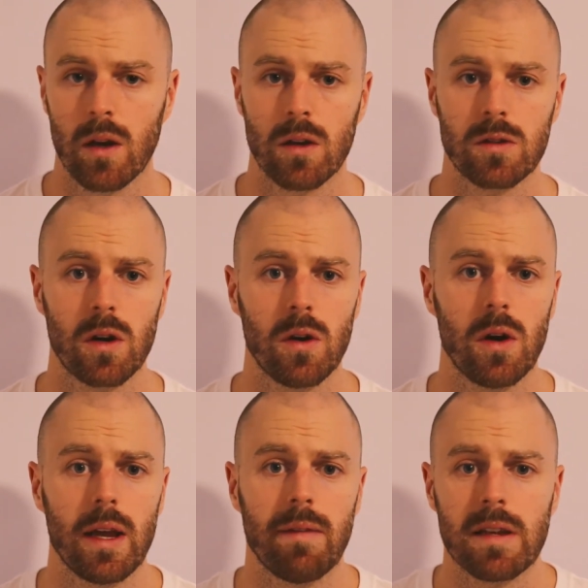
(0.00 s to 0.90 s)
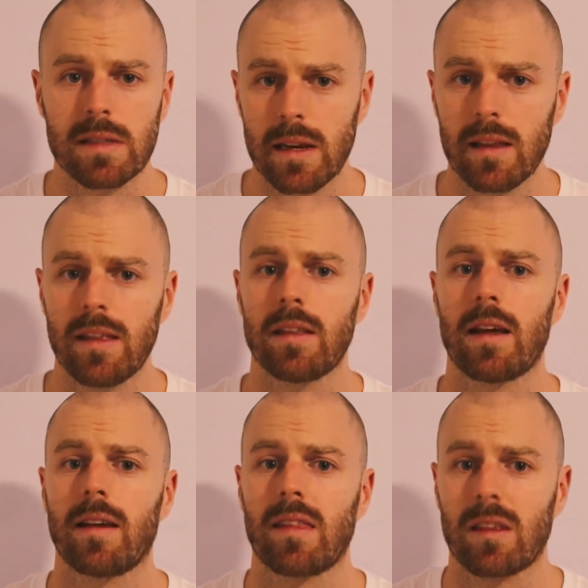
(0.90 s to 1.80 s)
So, if there's anything
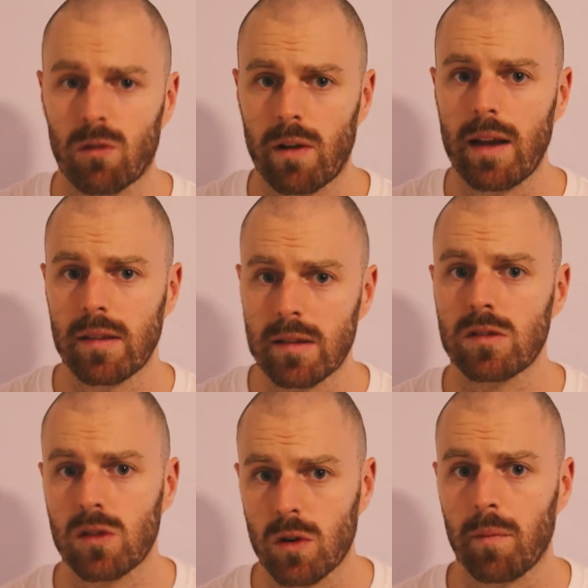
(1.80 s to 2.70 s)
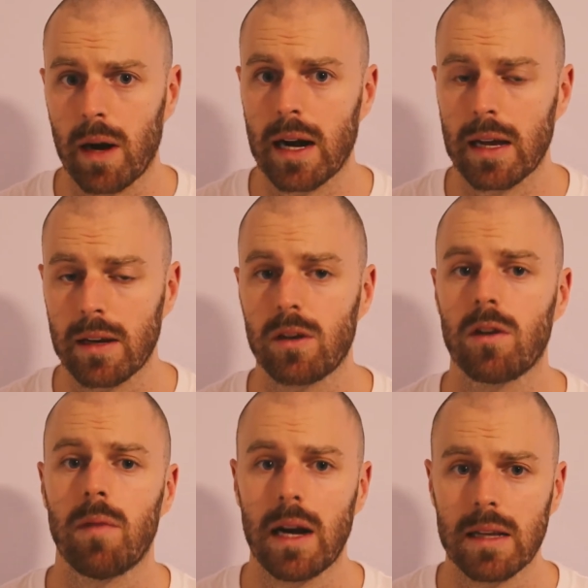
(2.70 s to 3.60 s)
that threatens your
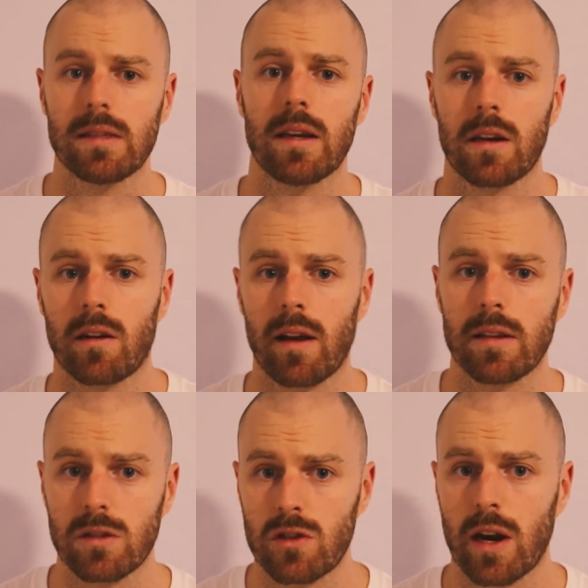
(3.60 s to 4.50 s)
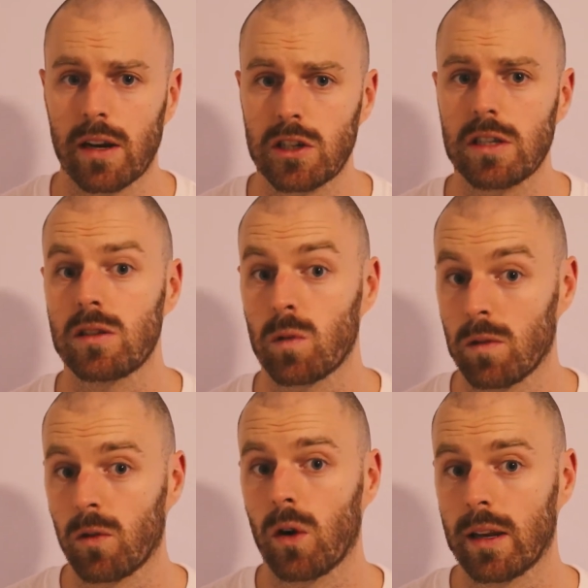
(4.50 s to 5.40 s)
mind's going to create strategies to
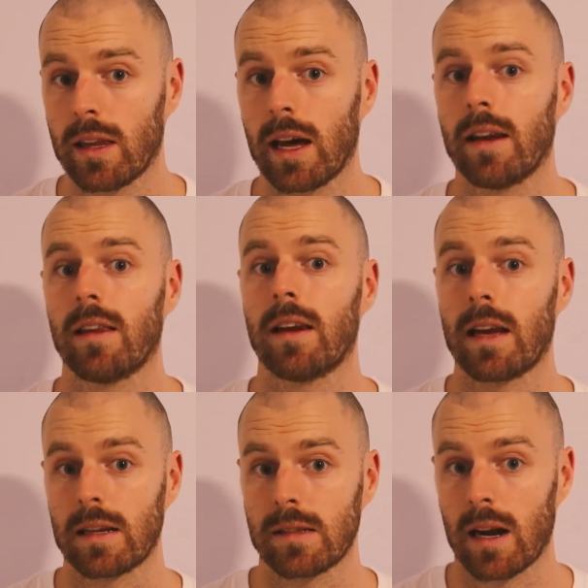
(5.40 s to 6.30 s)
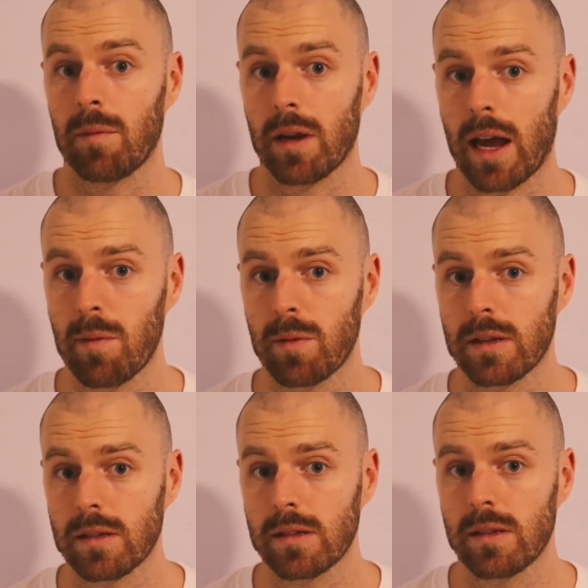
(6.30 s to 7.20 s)
avoid that the next time it
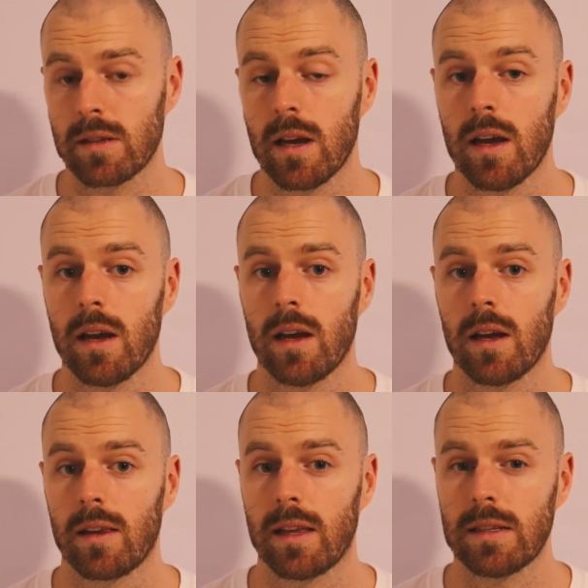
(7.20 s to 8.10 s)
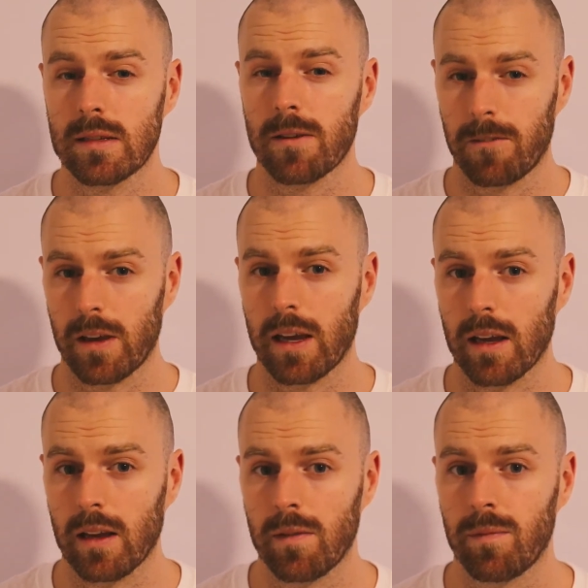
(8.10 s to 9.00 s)
happens. This is a fear.
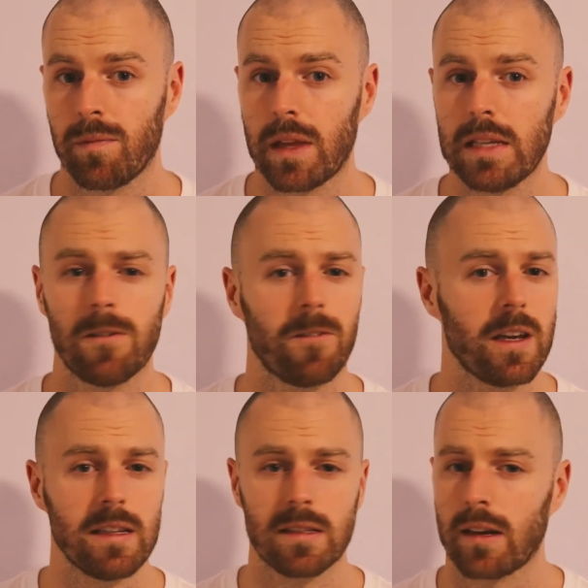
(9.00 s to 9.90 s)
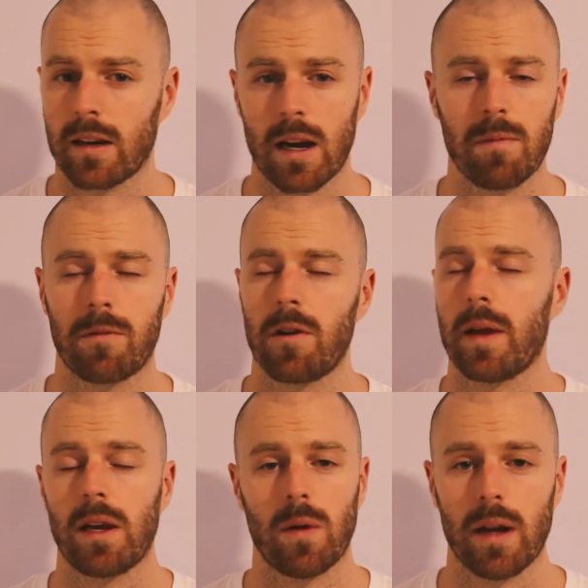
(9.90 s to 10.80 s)
These fears can come from
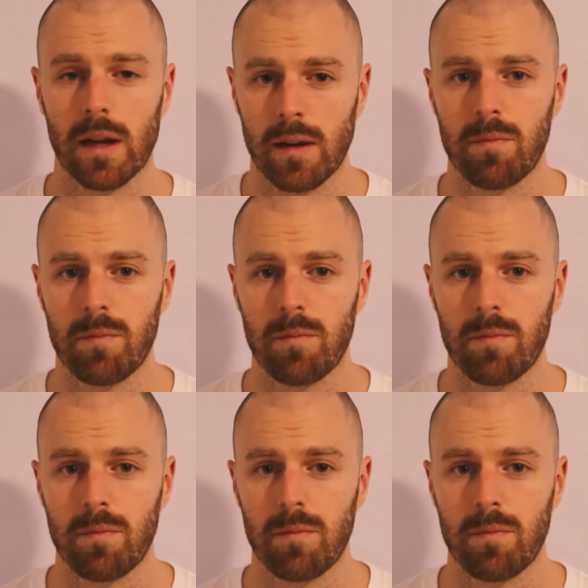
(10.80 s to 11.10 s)
anywhere.